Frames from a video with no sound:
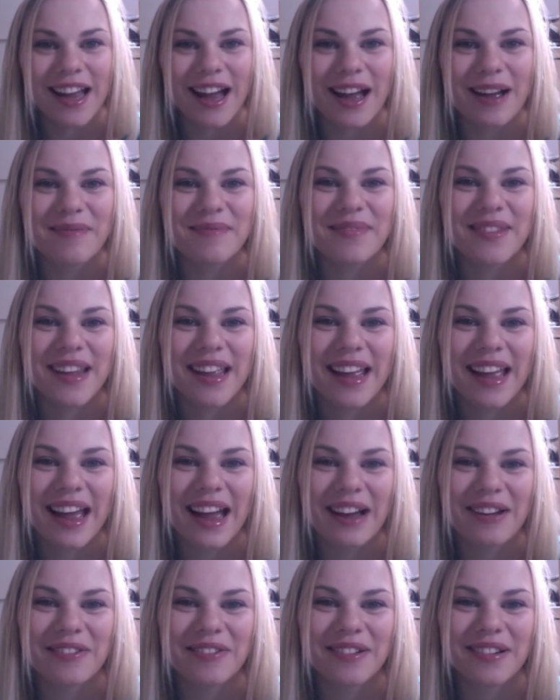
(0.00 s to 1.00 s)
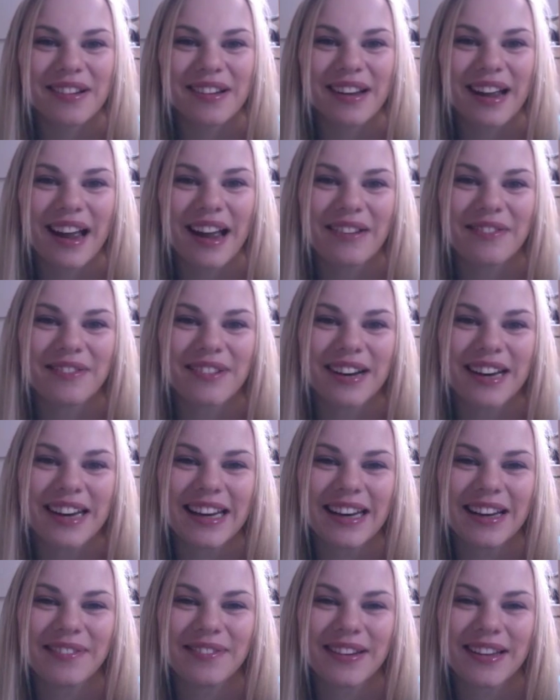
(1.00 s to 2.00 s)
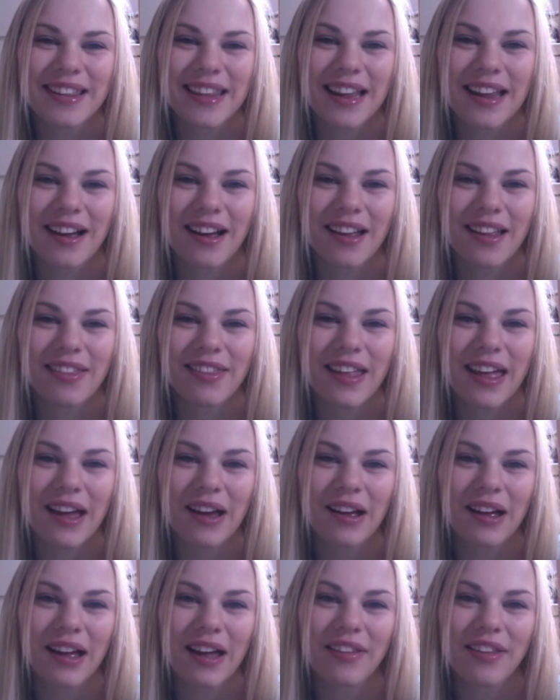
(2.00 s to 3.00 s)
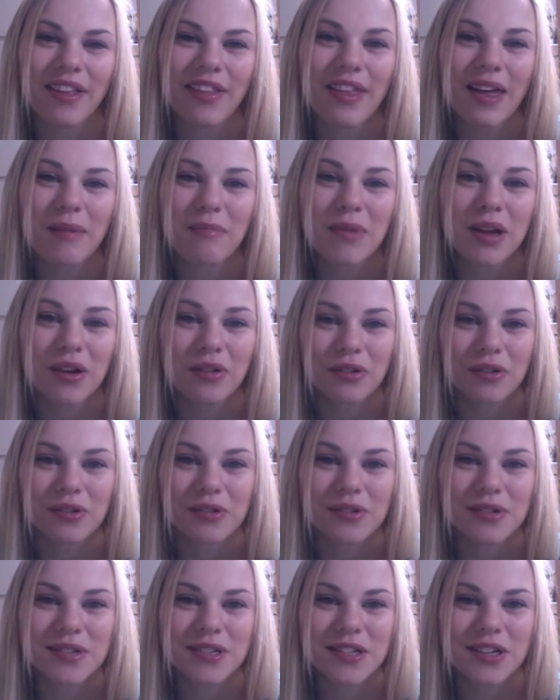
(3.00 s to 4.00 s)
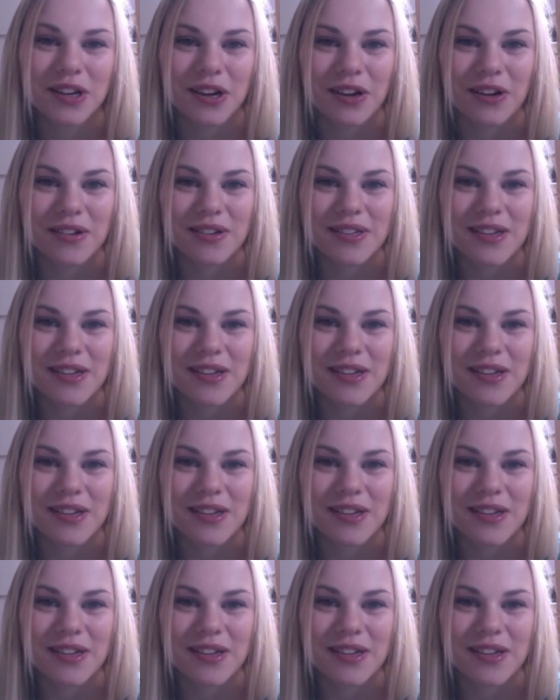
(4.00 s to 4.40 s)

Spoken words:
how really lovely they are, and that they're minerals too.